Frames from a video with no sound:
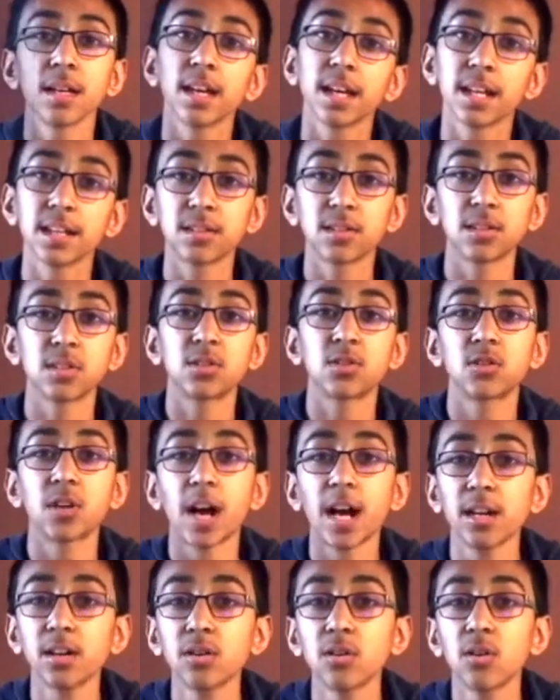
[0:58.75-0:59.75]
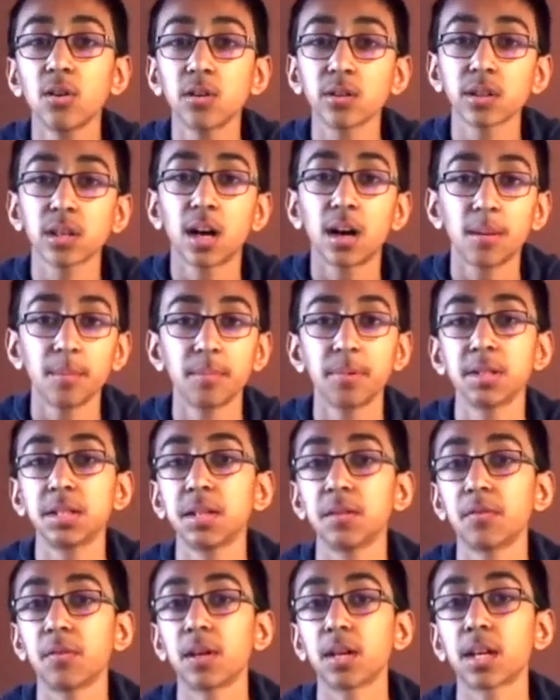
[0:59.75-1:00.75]
It is a strato or
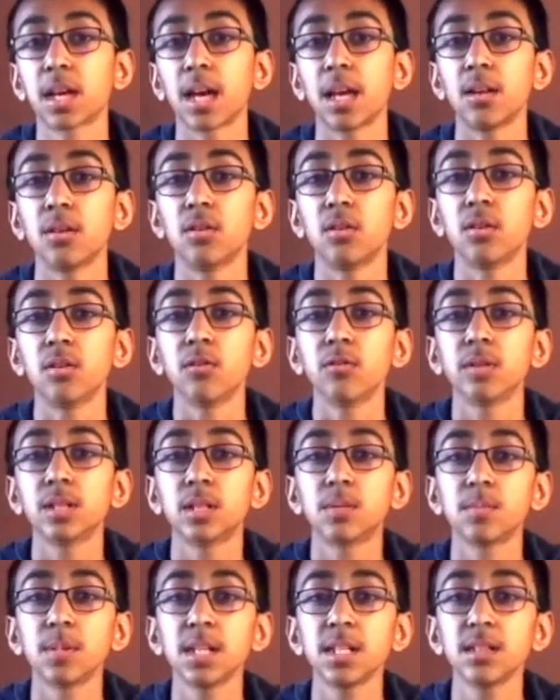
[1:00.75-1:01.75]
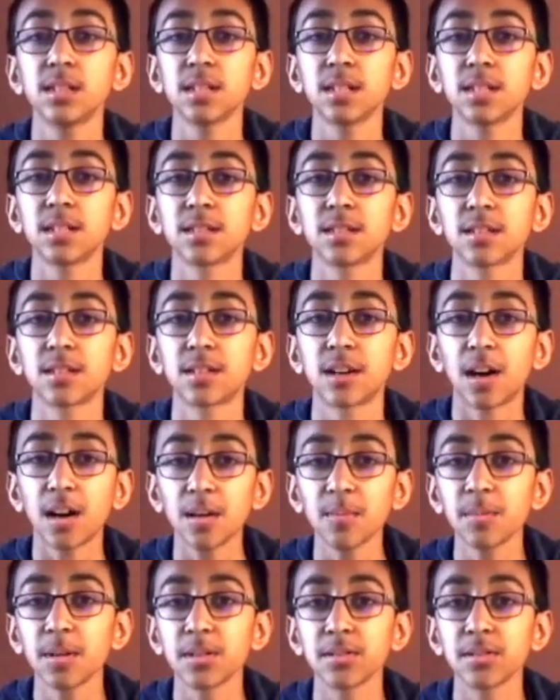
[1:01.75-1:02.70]
composite volcano, which means it is a tall